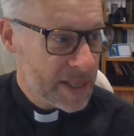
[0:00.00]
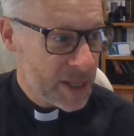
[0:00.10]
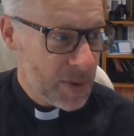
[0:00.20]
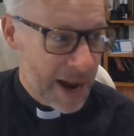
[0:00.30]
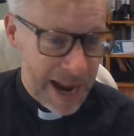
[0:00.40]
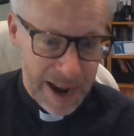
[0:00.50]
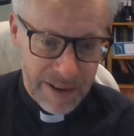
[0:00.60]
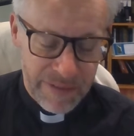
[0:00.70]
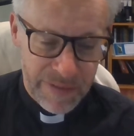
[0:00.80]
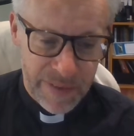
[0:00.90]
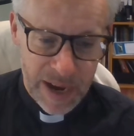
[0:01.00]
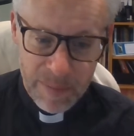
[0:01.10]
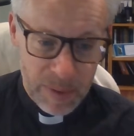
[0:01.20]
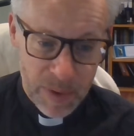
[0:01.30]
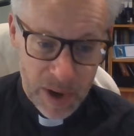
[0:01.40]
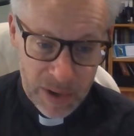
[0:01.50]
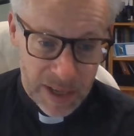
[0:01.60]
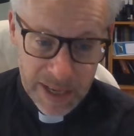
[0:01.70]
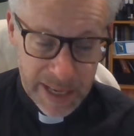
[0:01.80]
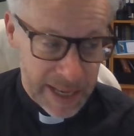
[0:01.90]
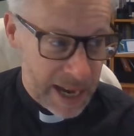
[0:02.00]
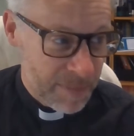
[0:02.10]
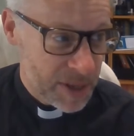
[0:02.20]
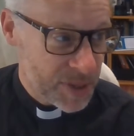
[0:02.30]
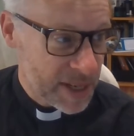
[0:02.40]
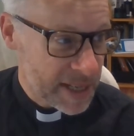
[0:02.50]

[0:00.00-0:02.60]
do have, we are lucky. There's no